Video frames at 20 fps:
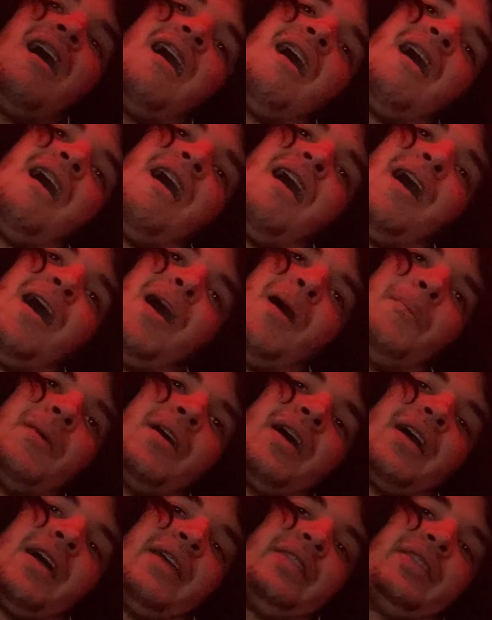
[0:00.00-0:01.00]
um,
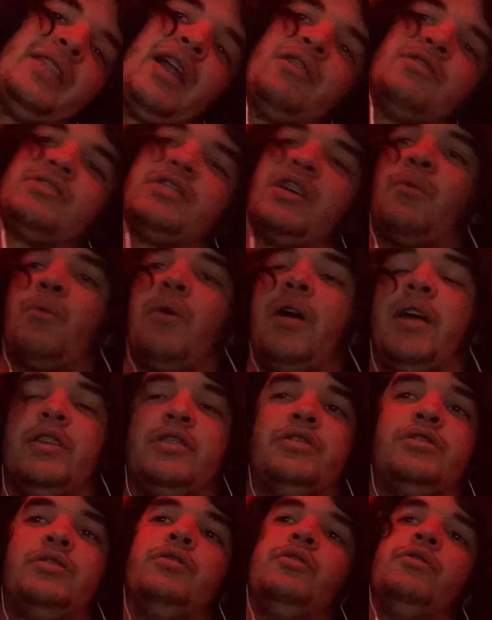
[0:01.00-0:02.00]
and that'll segue
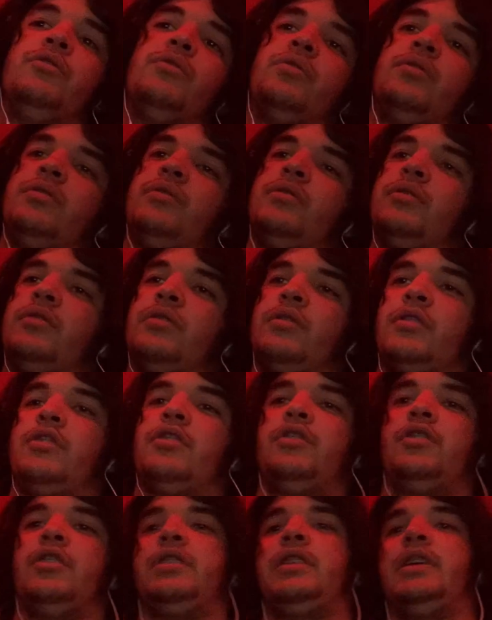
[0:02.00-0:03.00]
into
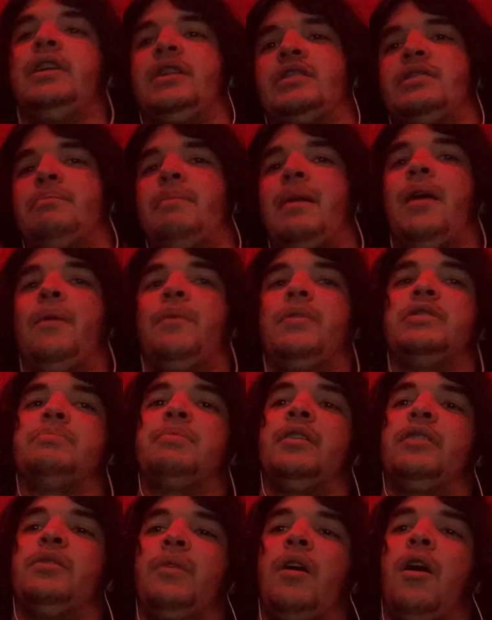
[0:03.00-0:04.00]
good things and bad things
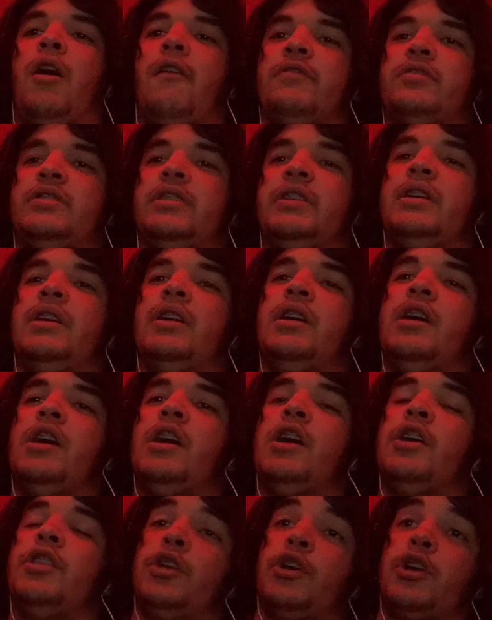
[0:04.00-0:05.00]
about the week. Obviously,
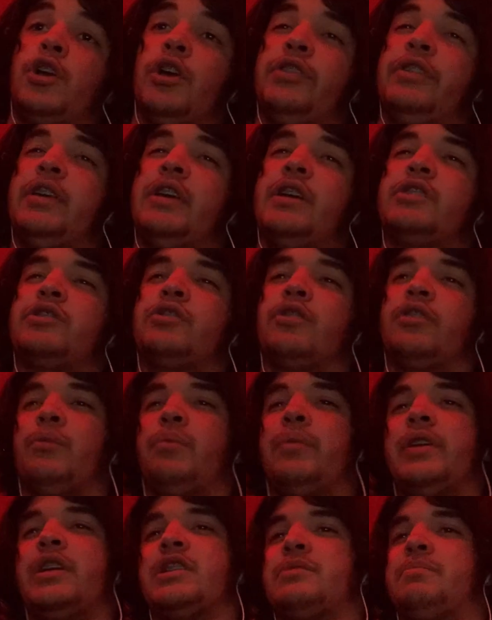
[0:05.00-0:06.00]
the good things during the
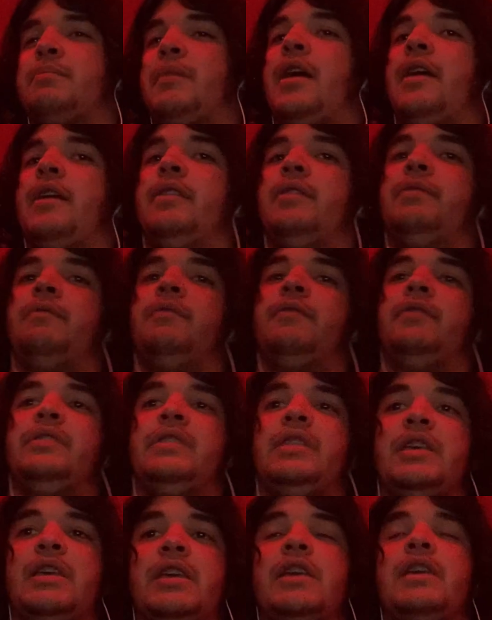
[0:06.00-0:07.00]
week is my
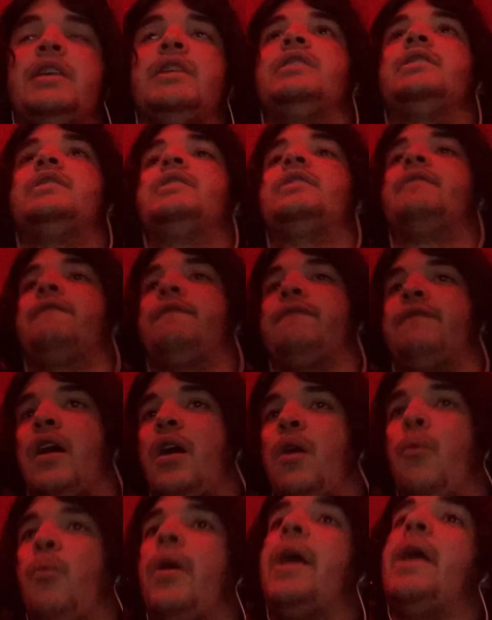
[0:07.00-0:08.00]
knee
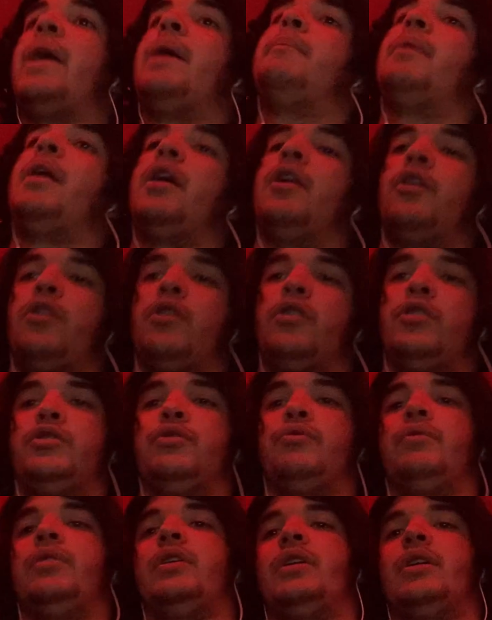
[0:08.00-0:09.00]
felt way better
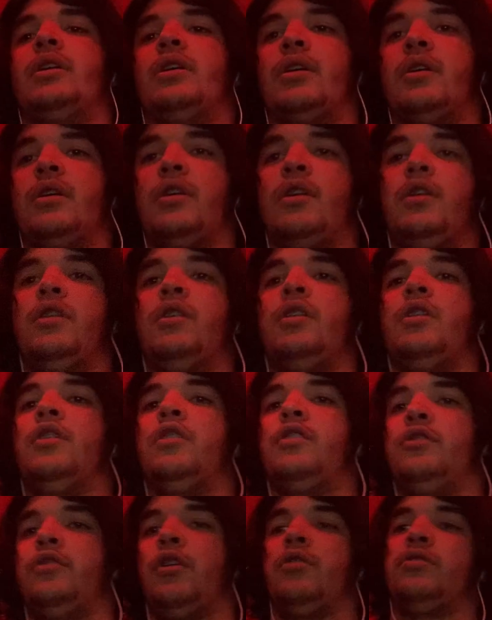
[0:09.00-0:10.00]
doing
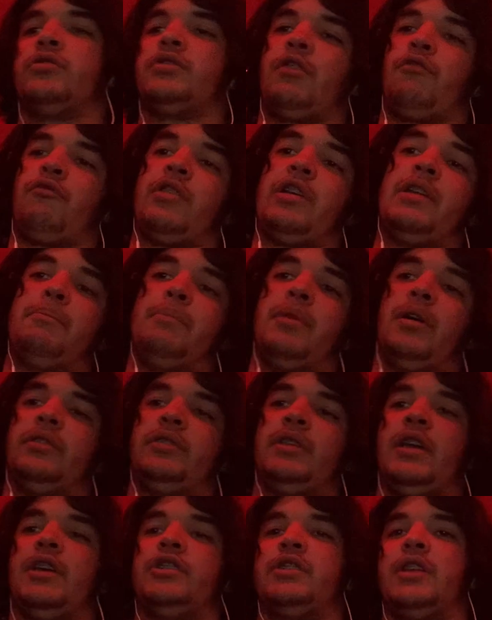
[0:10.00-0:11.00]
those like
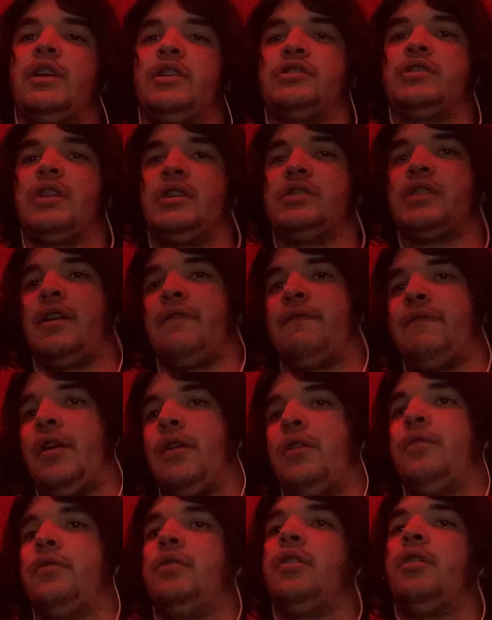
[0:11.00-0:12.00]
rehabilitation exercises I
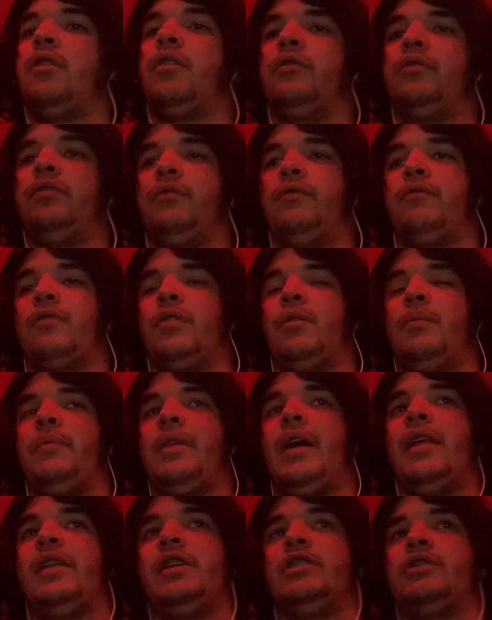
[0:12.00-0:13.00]
found on from
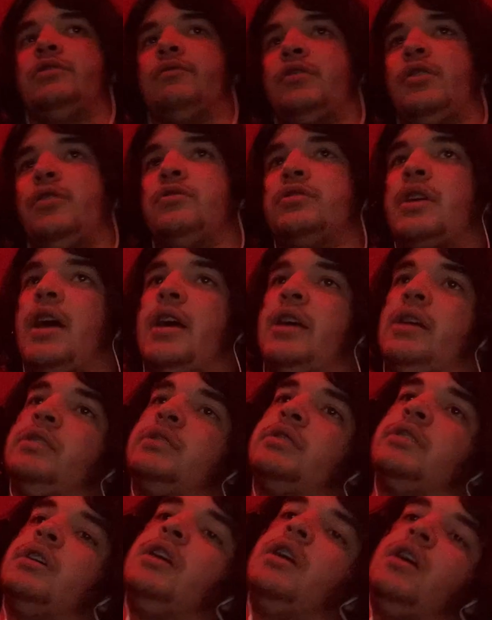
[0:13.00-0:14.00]
that knees over toes
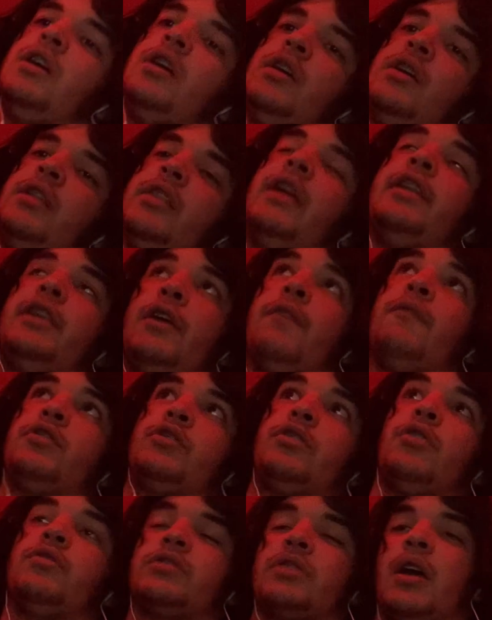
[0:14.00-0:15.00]
guys, that knee over
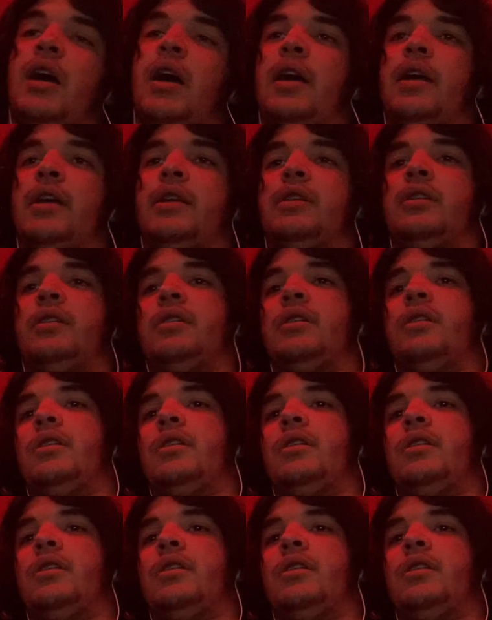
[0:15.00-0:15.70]
toes guy,